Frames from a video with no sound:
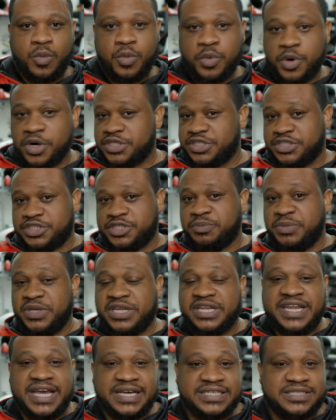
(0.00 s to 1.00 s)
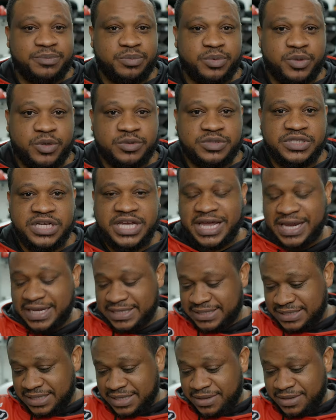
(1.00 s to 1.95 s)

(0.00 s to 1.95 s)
What should be the next approach? And it's